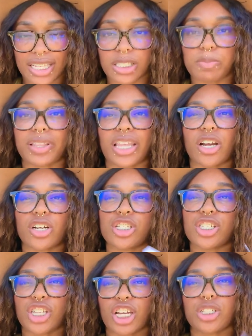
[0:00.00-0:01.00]
but they are
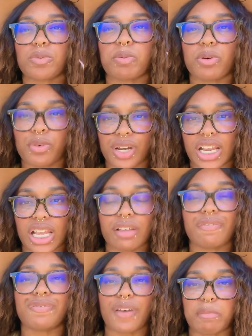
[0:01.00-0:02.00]
such pretty
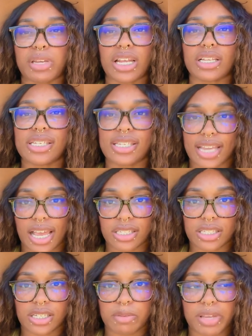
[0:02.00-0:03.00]
feminine scents
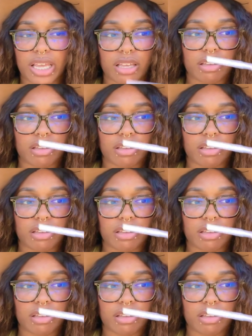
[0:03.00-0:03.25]
to me.